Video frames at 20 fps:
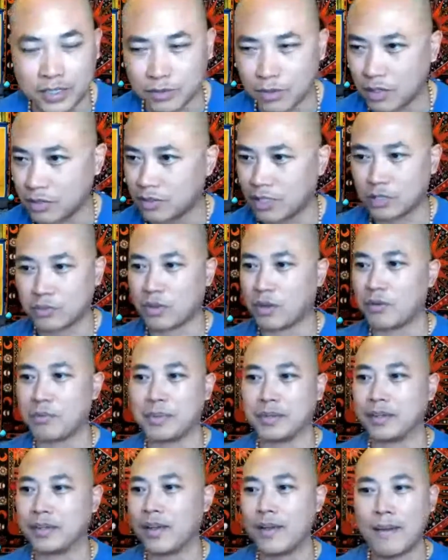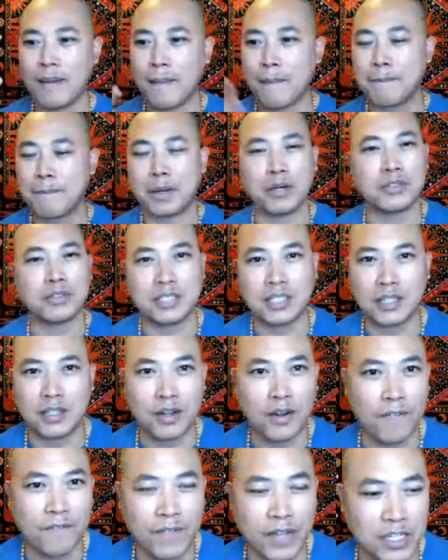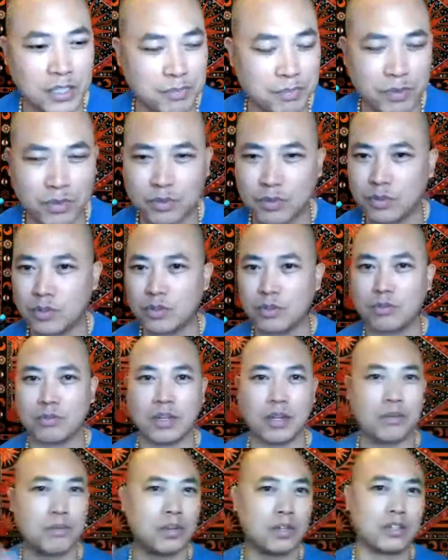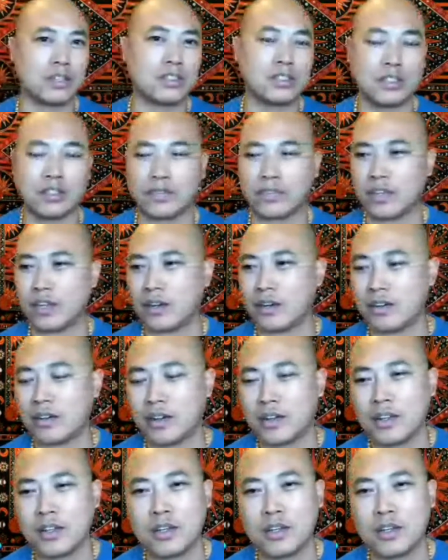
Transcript: So that's why we've been posting in our Facebook group, like what your self-care